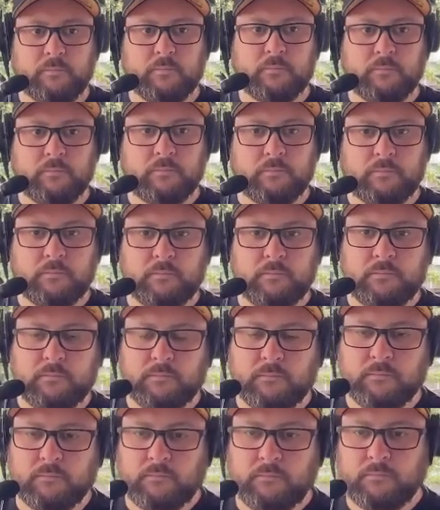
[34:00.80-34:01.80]

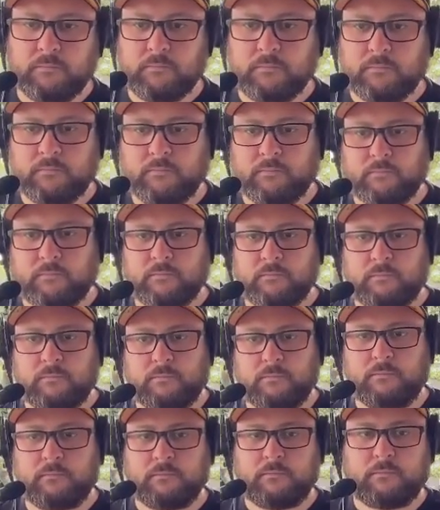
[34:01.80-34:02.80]

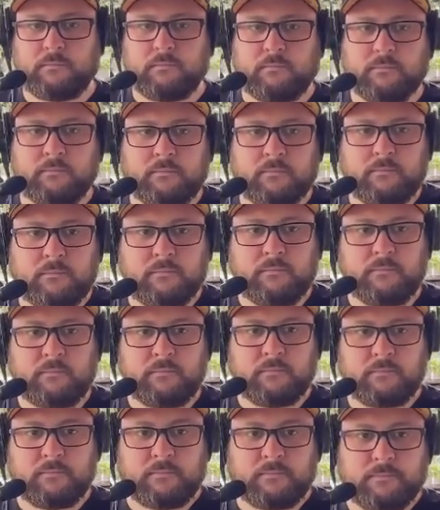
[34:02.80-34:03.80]

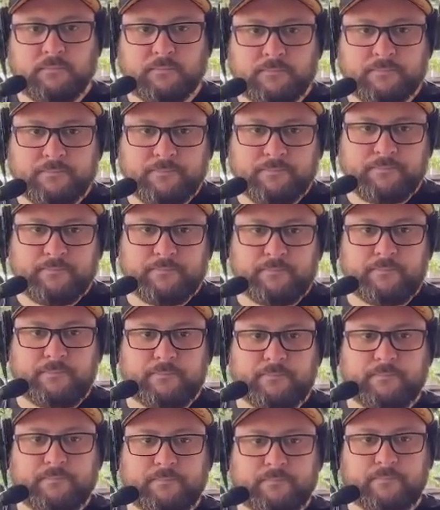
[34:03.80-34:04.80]

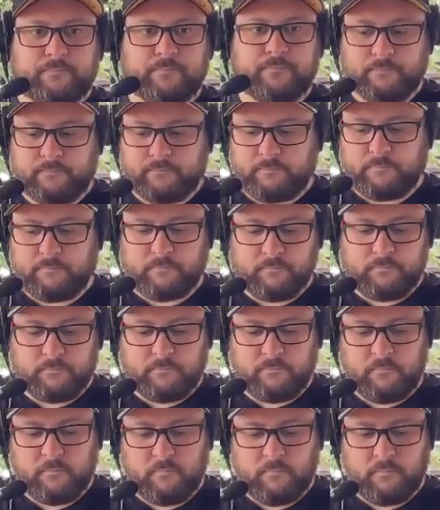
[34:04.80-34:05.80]

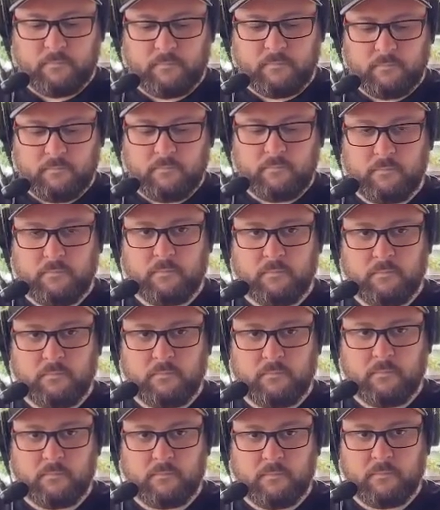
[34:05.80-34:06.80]

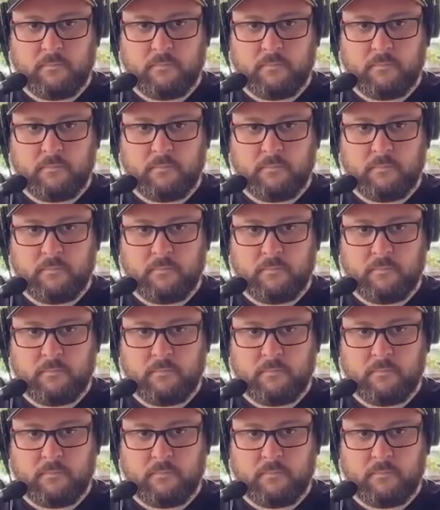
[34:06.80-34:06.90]
[no speech]